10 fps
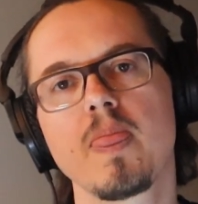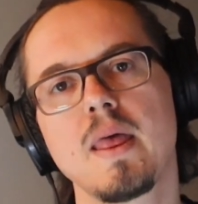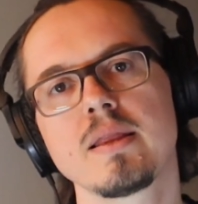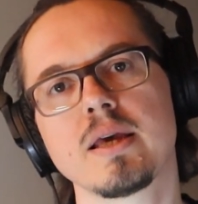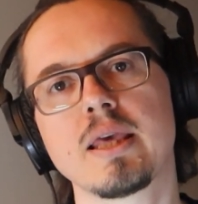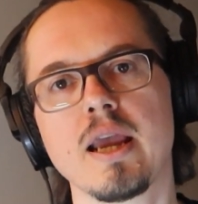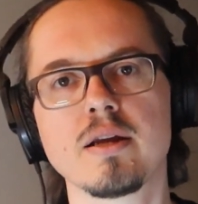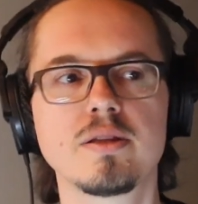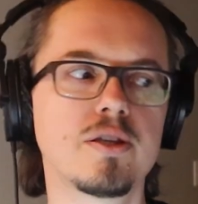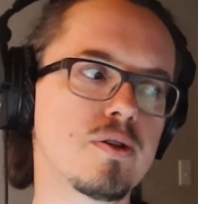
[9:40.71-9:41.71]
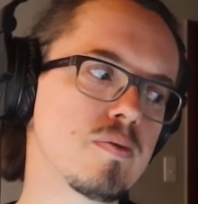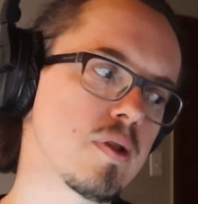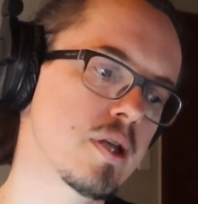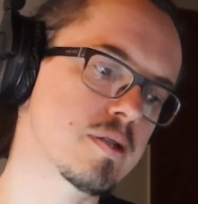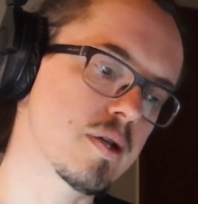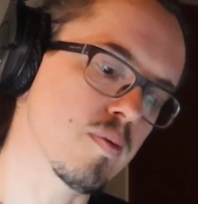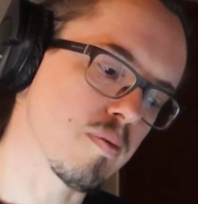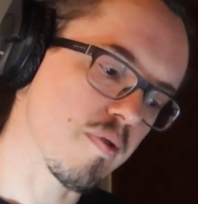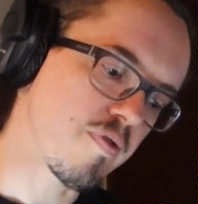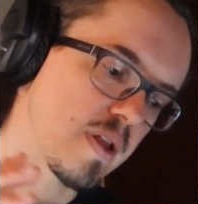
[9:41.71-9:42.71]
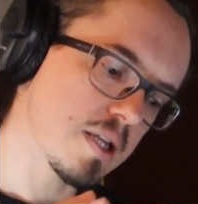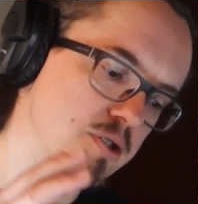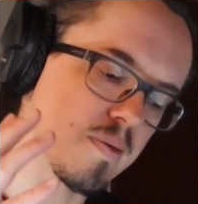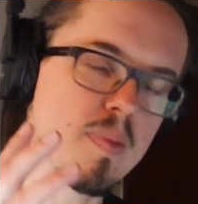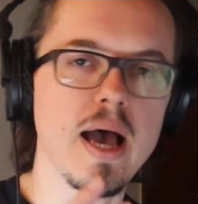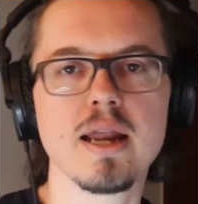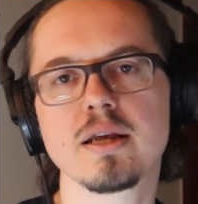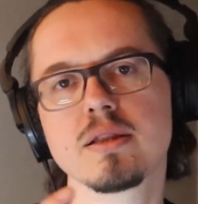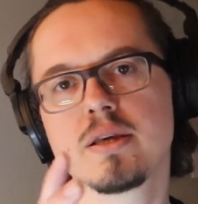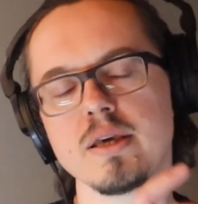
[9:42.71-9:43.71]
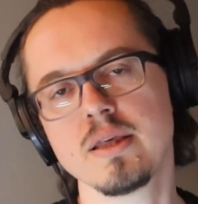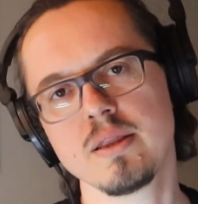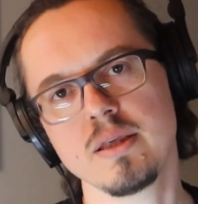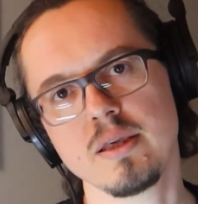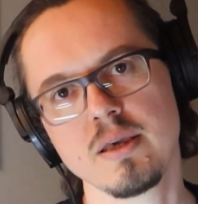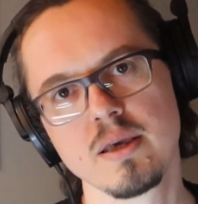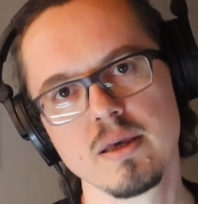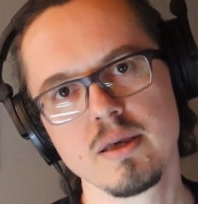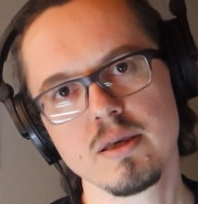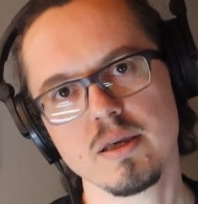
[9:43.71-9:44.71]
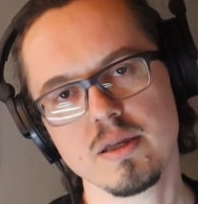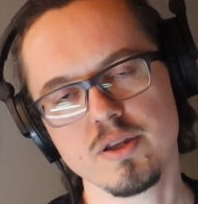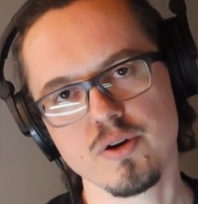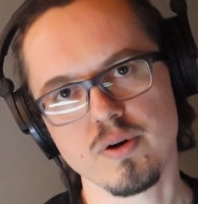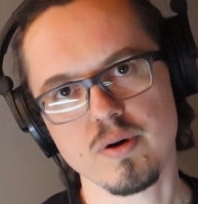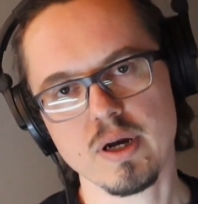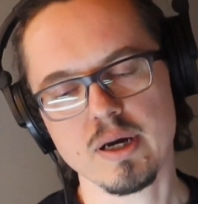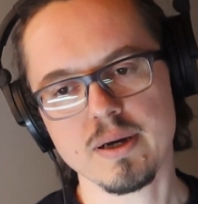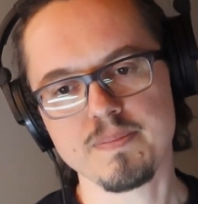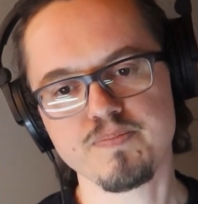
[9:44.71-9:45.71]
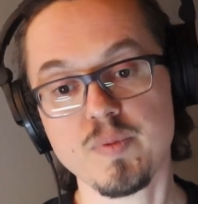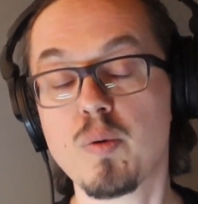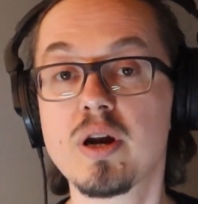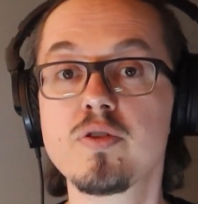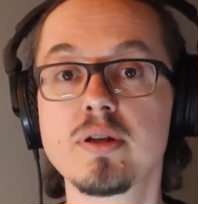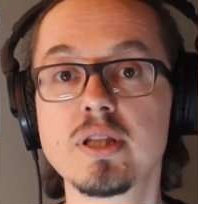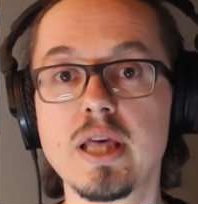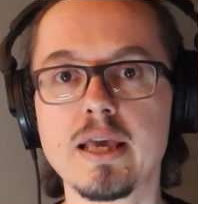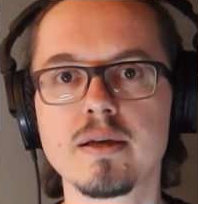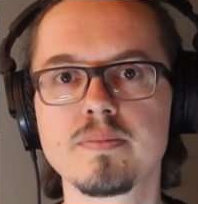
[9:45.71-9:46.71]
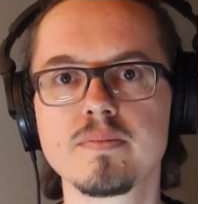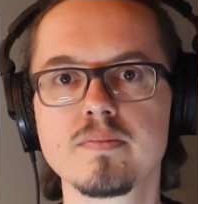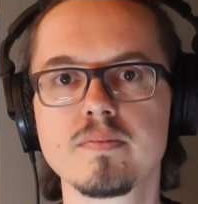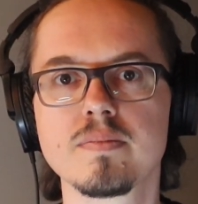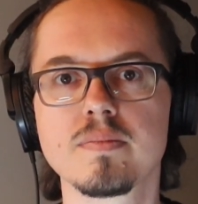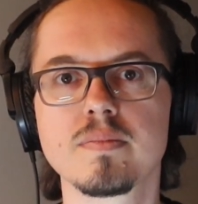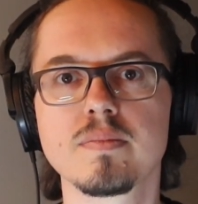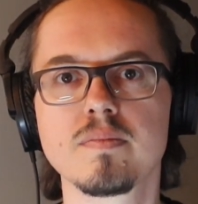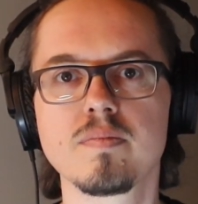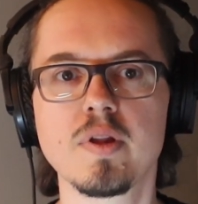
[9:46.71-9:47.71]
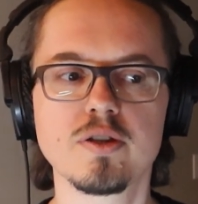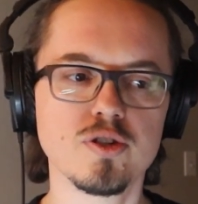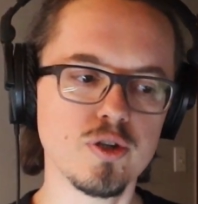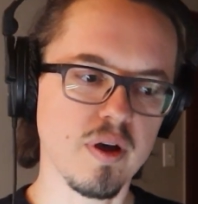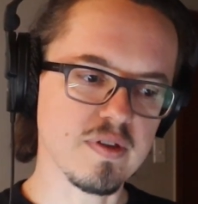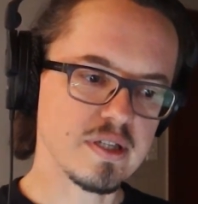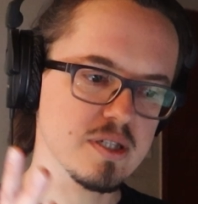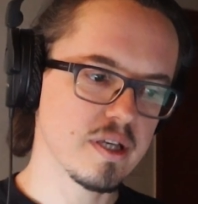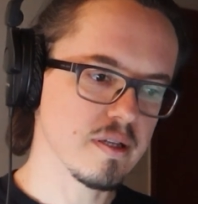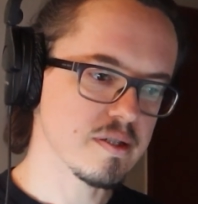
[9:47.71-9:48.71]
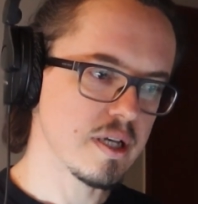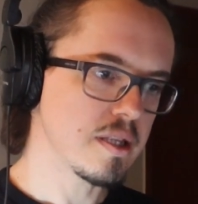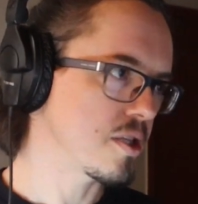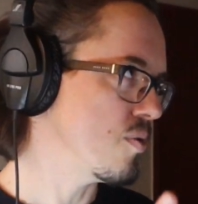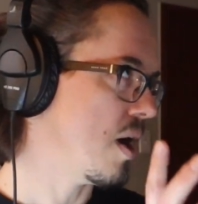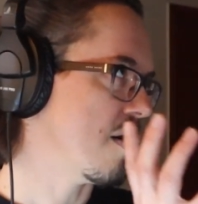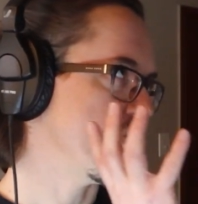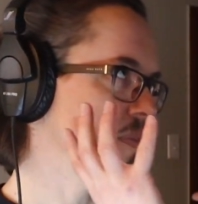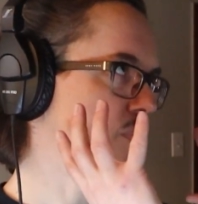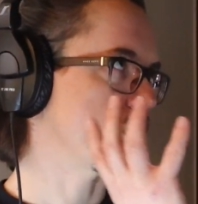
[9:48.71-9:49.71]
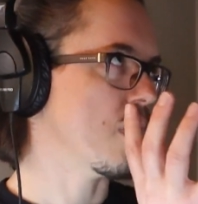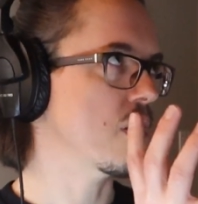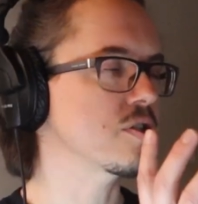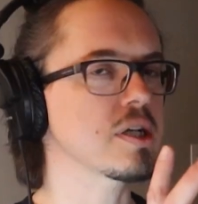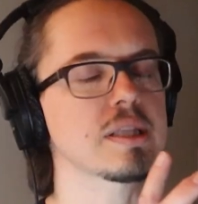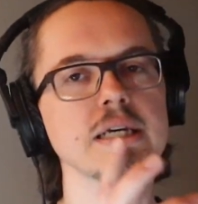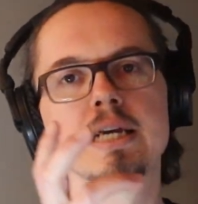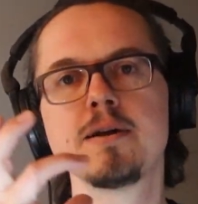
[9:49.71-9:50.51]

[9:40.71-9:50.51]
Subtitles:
and I guarantee you it will reflect dramatically in your whatever you undertake. So you have the skill set, you have a project,